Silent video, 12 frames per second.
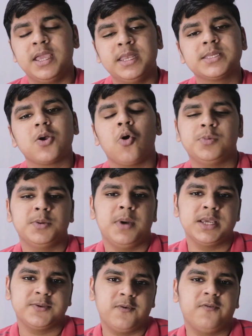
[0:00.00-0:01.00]
it is
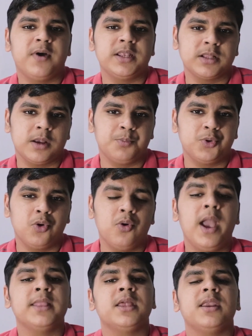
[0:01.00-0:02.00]
optimized for Final Cut Pro
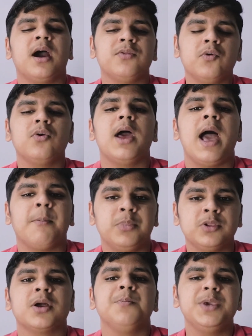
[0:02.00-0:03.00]
and then other
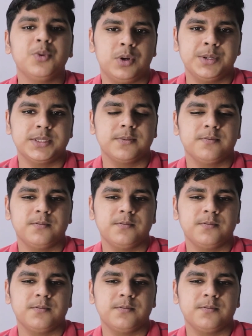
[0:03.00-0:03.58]
Apple computers.